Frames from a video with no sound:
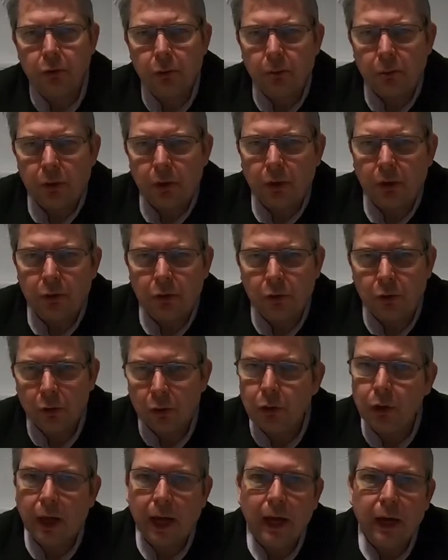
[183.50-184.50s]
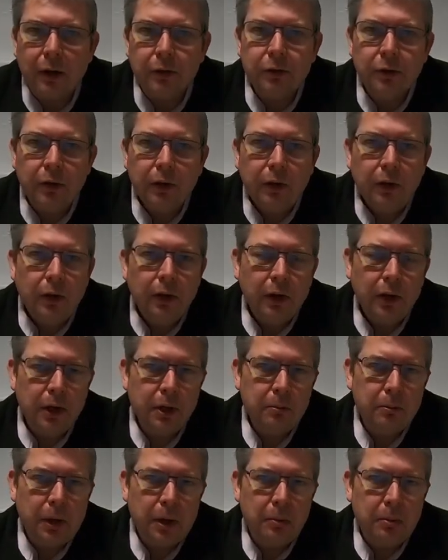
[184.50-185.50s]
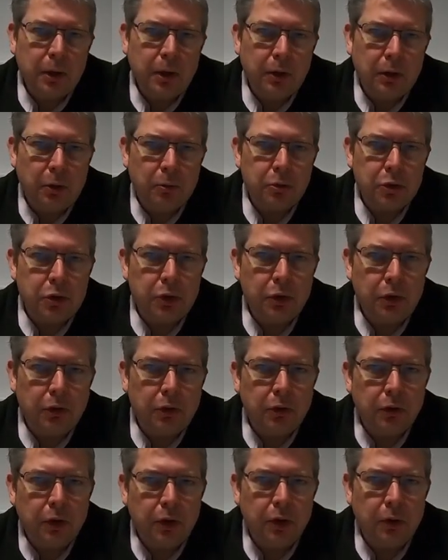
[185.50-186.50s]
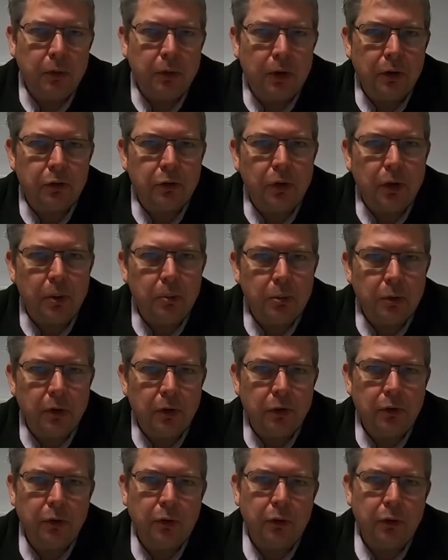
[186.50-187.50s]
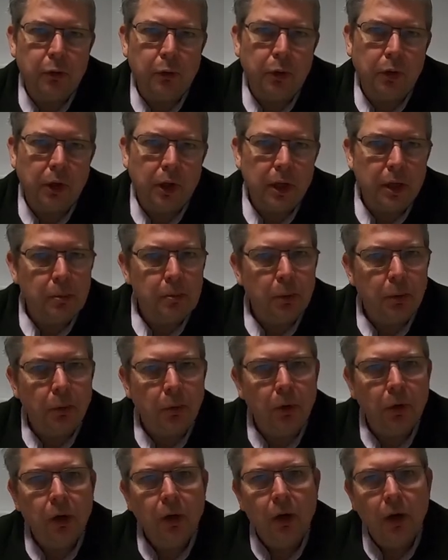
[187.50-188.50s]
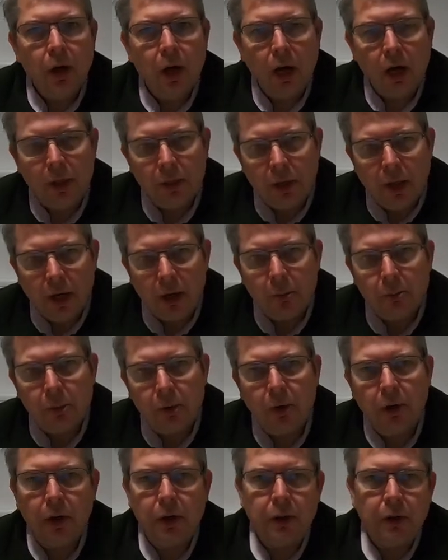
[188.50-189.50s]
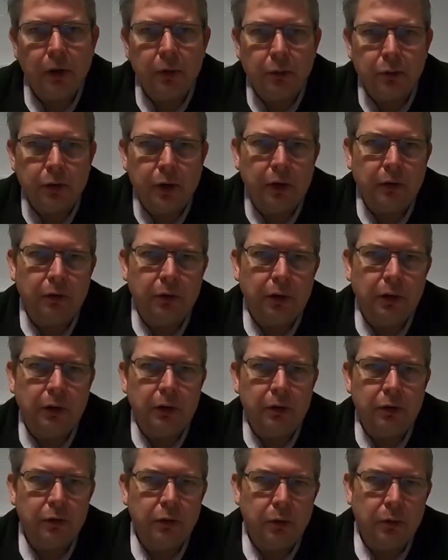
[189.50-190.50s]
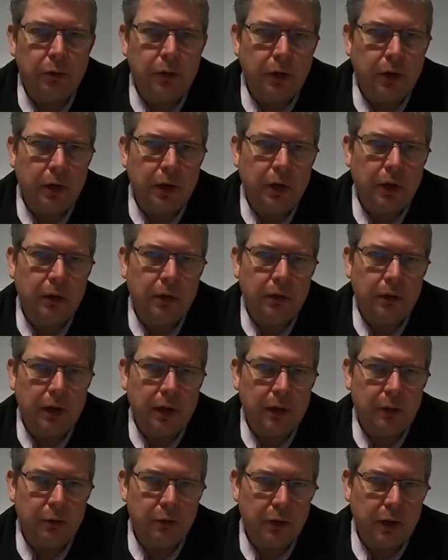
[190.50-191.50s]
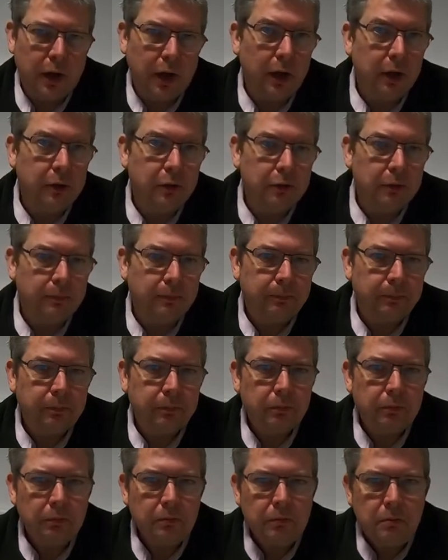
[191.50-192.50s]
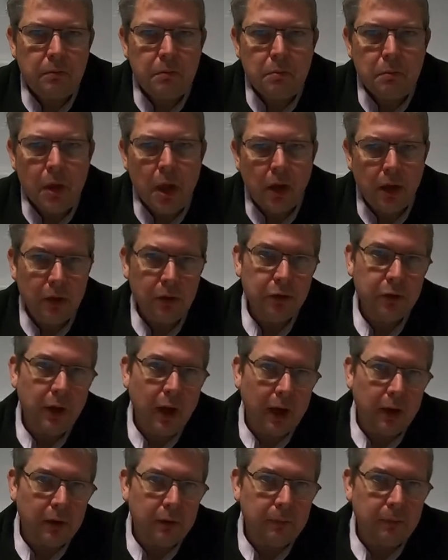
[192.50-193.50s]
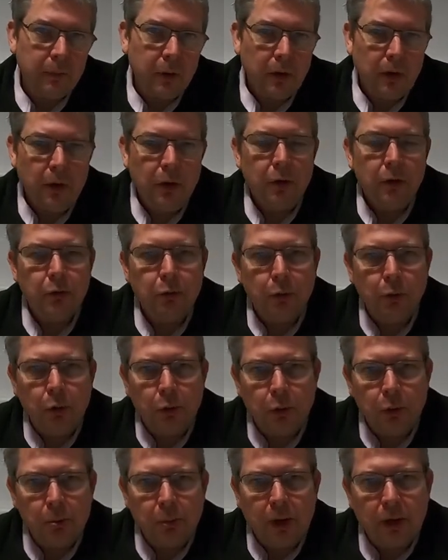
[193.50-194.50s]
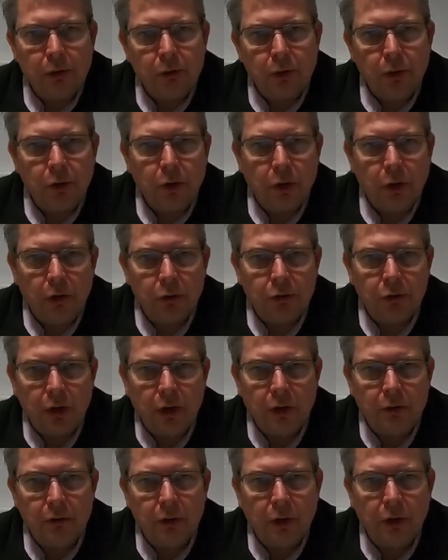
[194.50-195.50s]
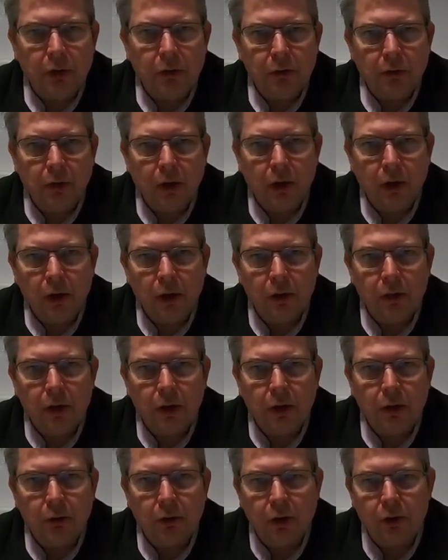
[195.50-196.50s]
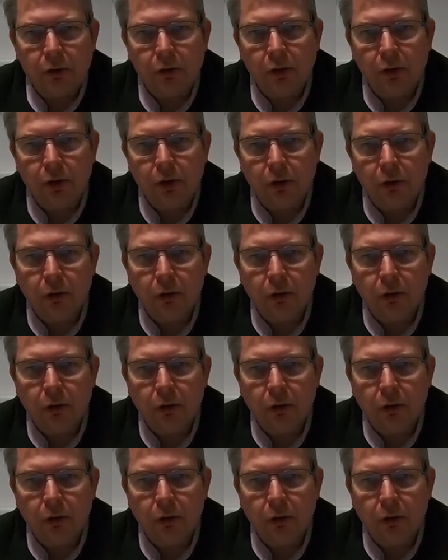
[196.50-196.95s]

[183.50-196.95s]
something to look at, and it may be an option that you actually print onto a label and then apply those directly to the outer case instead. So it all depends on the cost saving that you're actually